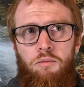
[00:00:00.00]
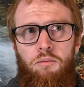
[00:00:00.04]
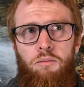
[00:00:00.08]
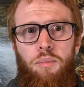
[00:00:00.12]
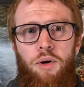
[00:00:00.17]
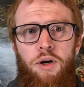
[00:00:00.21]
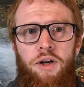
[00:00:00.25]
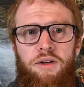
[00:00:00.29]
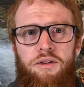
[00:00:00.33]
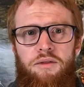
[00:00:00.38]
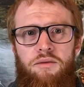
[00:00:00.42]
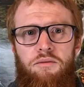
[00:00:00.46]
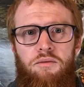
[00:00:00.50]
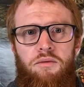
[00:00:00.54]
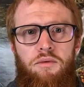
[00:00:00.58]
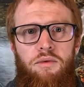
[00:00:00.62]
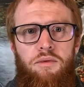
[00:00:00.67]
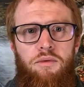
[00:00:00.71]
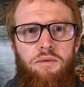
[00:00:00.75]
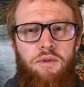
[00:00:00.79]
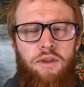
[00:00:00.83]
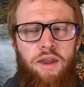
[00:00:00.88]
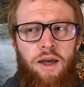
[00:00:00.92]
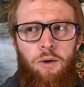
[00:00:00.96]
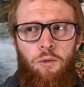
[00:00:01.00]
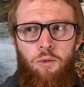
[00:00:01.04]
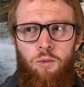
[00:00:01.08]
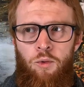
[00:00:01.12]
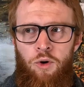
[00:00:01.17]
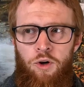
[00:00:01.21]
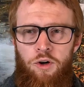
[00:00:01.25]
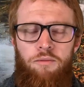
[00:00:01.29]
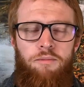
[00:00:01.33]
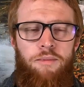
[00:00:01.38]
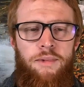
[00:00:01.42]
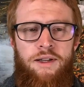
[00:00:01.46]
But that
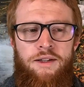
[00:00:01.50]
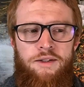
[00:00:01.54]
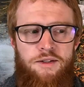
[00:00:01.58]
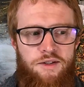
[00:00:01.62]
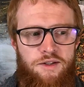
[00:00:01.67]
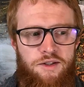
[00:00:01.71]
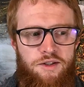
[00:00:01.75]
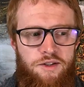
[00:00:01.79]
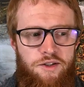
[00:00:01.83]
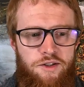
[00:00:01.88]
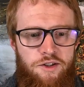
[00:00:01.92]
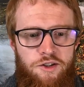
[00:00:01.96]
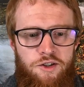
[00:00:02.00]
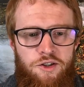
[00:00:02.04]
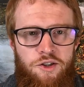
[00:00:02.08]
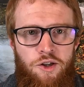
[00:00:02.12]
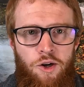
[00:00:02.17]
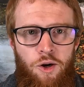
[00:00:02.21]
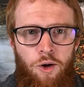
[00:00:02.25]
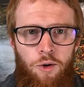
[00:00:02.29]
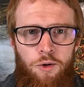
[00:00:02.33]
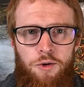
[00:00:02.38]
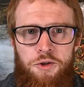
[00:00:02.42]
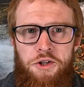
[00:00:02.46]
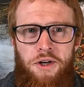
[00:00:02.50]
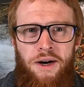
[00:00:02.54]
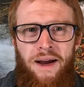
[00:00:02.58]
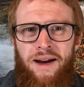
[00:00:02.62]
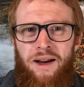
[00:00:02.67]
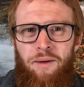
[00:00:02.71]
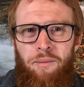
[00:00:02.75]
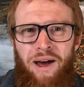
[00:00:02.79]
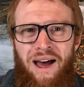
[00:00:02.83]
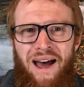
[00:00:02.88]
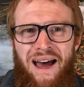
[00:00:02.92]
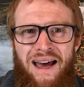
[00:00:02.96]
word means to hold your head
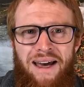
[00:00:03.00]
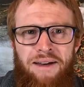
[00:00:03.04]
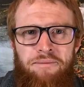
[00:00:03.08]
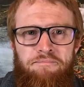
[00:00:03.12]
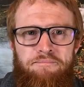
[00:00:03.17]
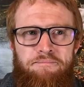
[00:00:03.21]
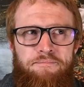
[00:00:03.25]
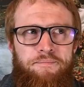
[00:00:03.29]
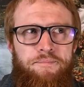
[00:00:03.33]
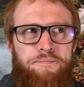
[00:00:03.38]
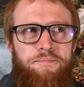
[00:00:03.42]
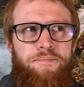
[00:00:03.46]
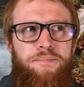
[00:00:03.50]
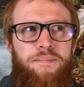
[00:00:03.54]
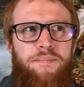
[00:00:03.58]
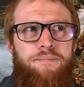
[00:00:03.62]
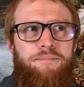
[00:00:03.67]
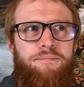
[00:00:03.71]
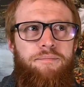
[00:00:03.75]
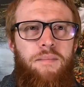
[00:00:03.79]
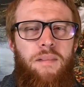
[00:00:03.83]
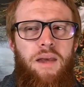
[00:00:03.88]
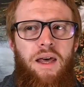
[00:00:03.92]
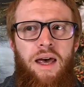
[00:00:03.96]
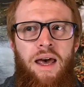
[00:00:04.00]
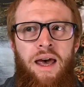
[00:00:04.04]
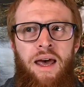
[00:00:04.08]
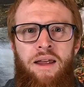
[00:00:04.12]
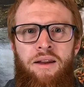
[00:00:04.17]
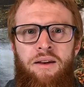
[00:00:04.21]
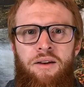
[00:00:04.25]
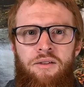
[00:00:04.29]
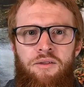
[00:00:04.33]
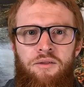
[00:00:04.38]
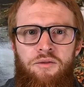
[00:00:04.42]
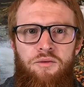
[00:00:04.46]
up high.
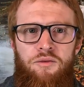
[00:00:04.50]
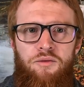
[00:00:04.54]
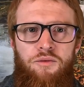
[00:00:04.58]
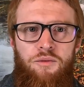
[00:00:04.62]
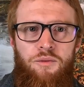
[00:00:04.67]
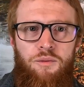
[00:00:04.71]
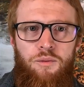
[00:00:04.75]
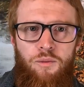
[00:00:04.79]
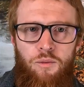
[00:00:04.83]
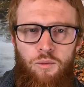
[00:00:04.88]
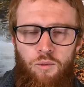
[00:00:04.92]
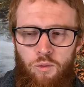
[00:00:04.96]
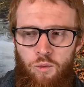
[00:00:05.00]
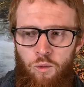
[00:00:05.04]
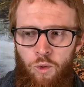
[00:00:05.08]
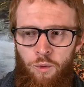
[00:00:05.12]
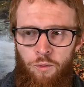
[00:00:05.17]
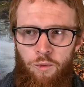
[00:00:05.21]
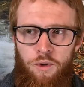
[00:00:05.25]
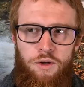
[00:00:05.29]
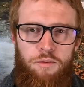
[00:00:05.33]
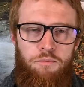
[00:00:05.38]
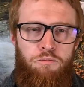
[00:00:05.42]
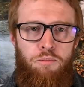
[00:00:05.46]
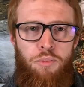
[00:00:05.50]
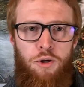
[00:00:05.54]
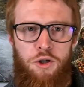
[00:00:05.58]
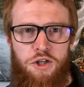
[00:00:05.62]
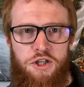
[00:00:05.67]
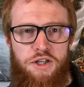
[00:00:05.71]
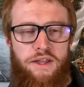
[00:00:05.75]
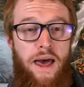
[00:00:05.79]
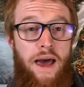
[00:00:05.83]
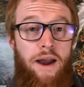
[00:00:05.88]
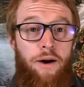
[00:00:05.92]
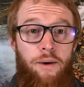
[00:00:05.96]
And when we push
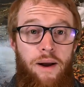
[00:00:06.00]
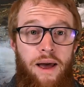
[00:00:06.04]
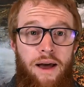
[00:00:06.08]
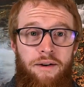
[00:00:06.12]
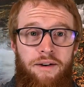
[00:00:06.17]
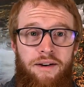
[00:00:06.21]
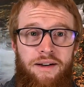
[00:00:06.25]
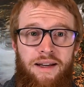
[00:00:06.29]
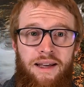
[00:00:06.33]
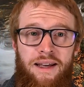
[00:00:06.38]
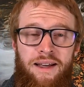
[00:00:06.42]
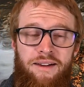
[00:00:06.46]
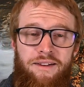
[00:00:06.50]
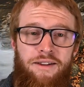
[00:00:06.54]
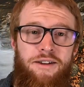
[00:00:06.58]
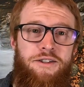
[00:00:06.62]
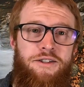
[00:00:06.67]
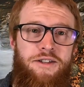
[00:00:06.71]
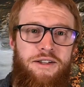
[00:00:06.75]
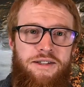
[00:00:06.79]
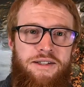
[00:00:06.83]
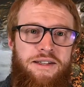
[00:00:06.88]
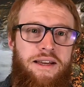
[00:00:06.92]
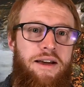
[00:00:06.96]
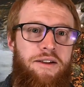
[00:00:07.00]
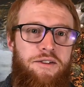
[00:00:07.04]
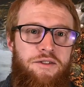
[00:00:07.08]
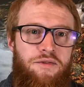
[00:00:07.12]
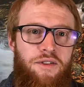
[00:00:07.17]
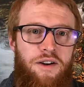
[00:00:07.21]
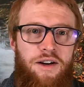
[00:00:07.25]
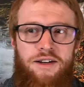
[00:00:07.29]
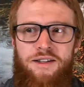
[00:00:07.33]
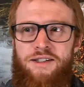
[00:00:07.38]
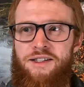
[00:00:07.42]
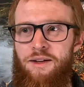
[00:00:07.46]
that around into English, it sounds
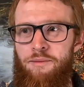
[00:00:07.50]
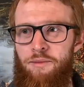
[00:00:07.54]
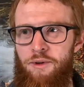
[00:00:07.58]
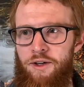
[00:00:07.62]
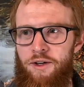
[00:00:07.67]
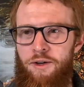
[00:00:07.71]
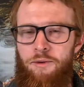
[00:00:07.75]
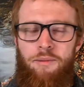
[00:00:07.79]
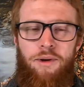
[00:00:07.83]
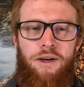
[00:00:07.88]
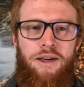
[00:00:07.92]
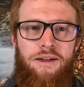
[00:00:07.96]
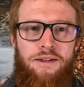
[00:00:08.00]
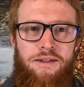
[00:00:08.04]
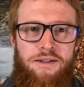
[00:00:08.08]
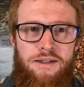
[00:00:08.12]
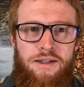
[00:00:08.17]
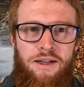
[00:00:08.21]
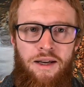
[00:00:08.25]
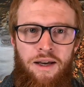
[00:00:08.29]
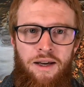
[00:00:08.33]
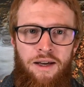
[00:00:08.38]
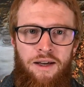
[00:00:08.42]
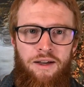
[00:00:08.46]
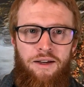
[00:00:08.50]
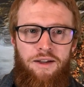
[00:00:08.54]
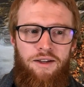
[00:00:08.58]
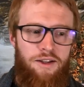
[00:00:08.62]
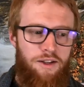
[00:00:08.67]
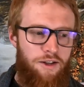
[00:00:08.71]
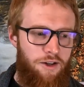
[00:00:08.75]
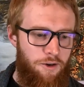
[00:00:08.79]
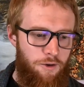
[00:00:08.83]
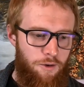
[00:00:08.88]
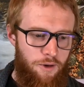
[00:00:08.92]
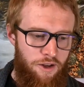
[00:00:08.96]
very similar, because,
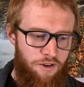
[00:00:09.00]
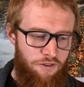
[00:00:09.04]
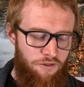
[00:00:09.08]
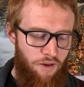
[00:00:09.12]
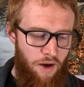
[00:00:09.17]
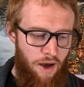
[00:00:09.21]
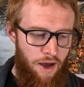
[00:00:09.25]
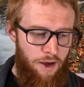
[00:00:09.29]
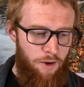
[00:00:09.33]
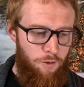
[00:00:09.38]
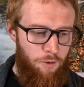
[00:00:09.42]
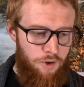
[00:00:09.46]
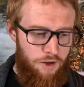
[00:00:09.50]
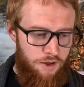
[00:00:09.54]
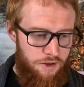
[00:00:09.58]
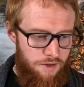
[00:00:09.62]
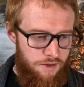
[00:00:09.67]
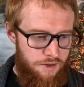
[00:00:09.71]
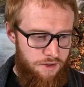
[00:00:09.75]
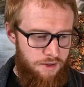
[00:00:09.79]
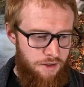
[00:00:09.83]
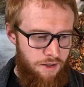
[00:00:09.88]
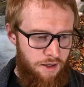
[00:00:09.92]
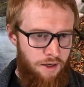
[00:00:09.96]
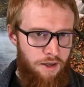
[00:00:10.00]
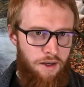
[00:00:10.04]
if I was